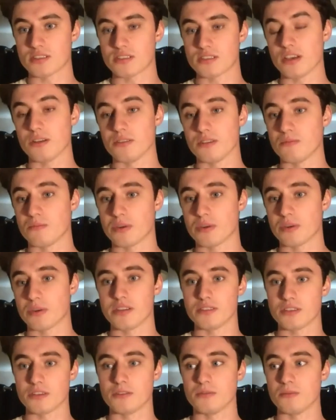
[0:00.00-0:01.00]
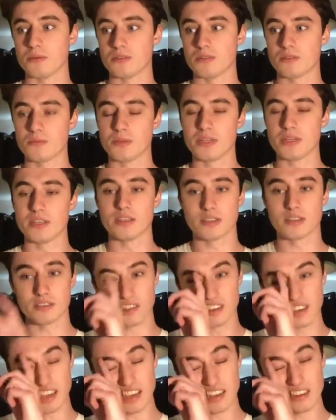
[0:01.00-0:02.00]
sounded pretty suitable to me because
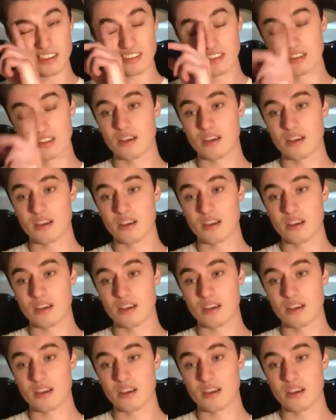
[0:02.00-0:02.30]
I had